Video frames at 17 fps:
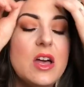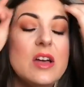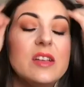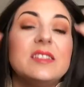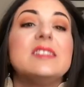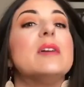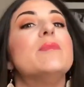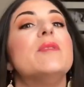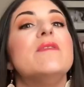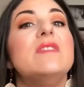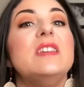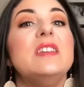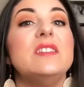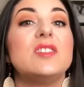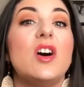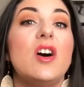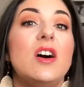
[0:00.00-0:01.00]
some of
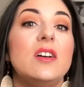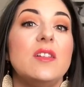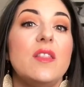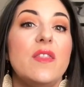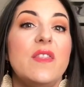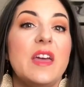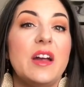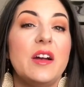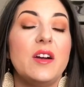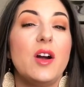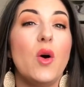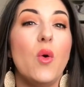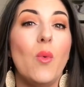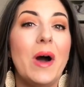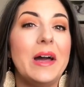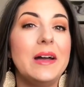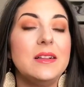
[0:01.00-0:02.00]
these on there a
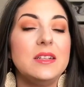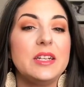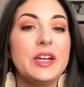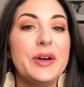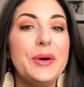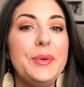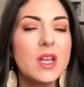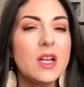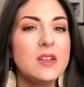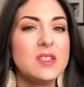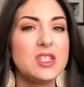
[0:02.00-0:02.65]
while ago.